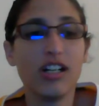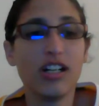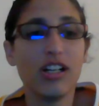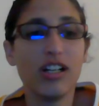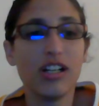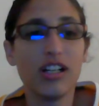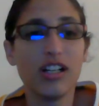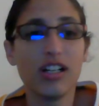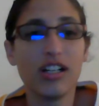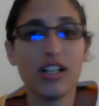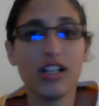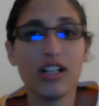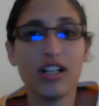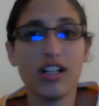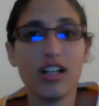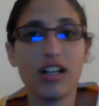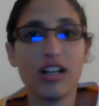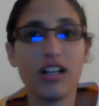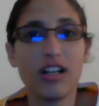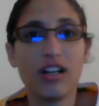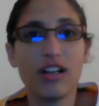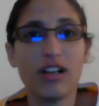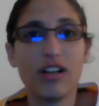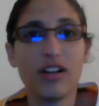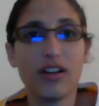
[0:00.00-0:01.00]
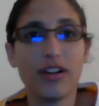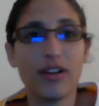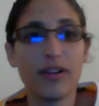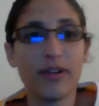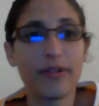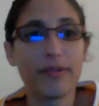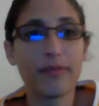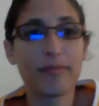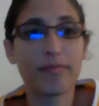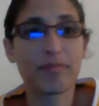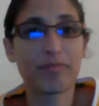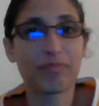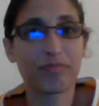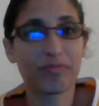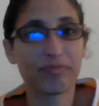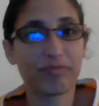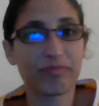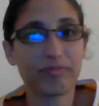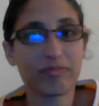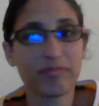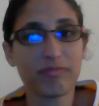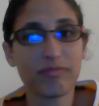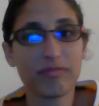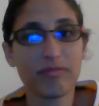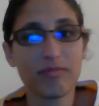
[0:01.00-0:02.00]

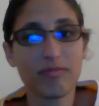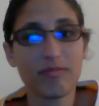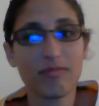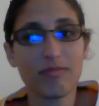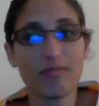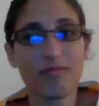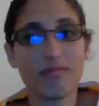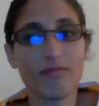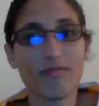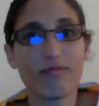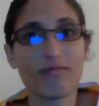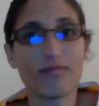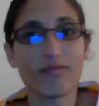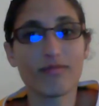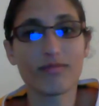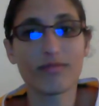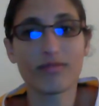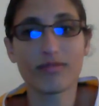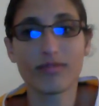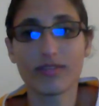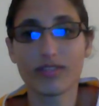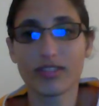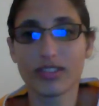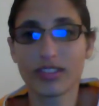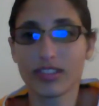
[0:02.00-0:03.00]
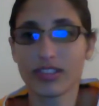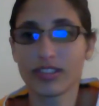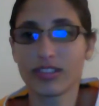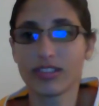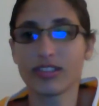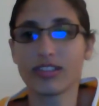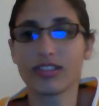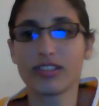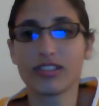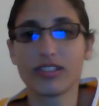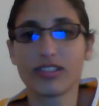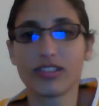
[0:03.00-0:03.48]
No one is speaking in this clip.